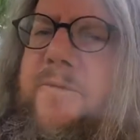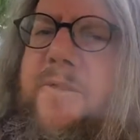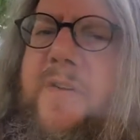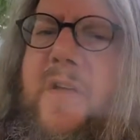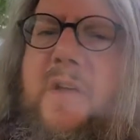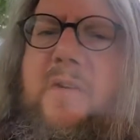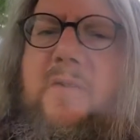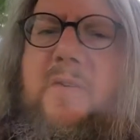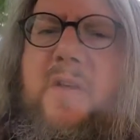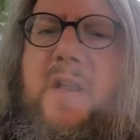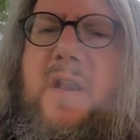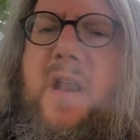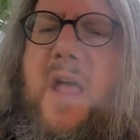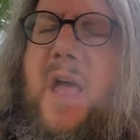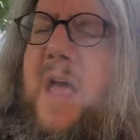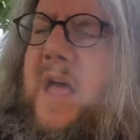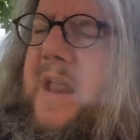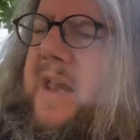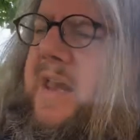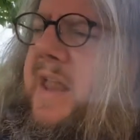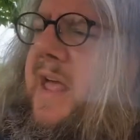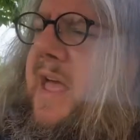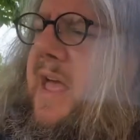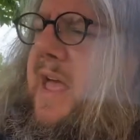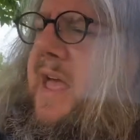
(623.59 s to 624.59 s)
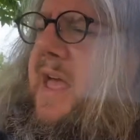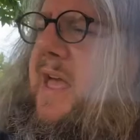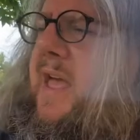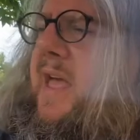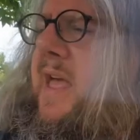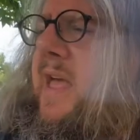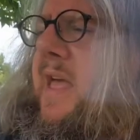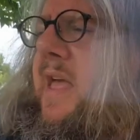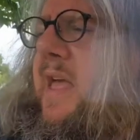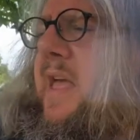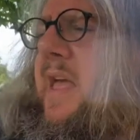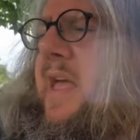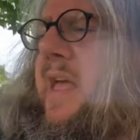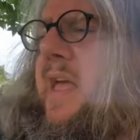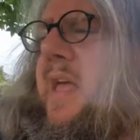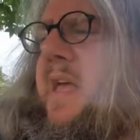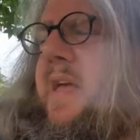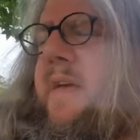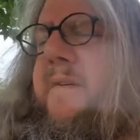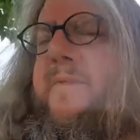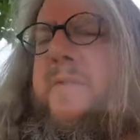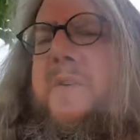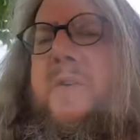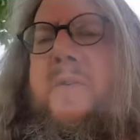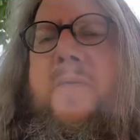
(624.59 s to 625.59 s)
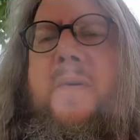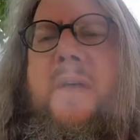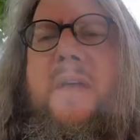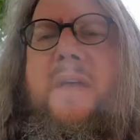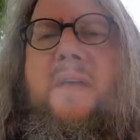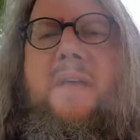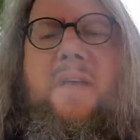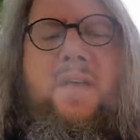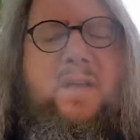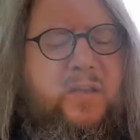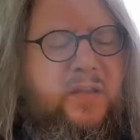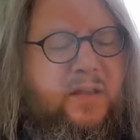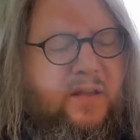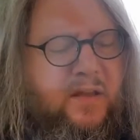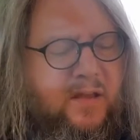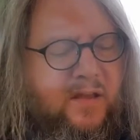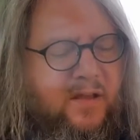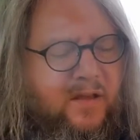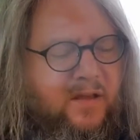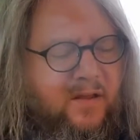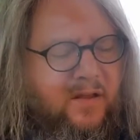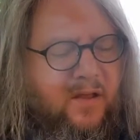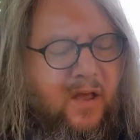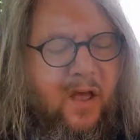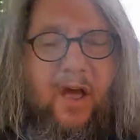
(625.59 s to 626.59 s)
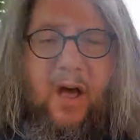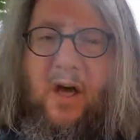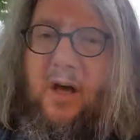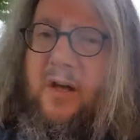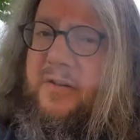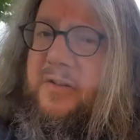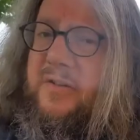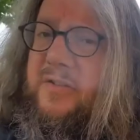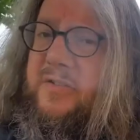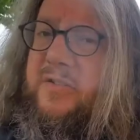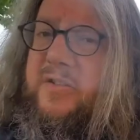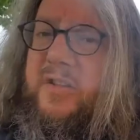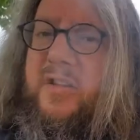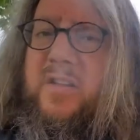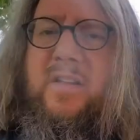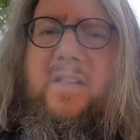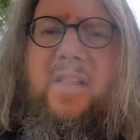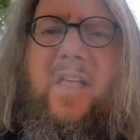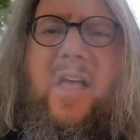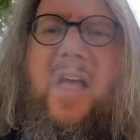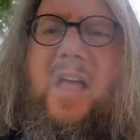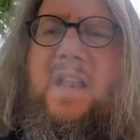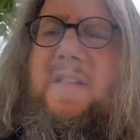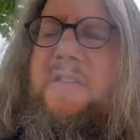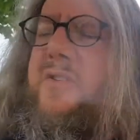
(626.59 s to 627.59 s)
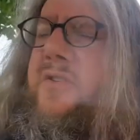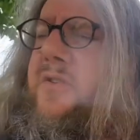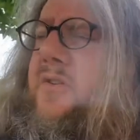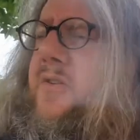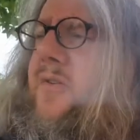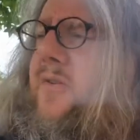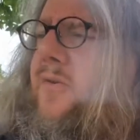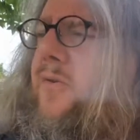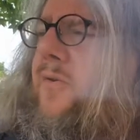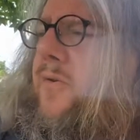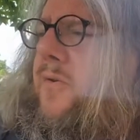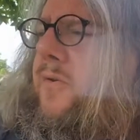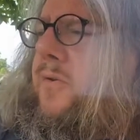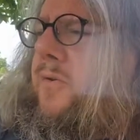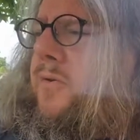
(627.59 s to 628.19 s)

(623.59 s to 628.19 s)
fearing I never will until I do.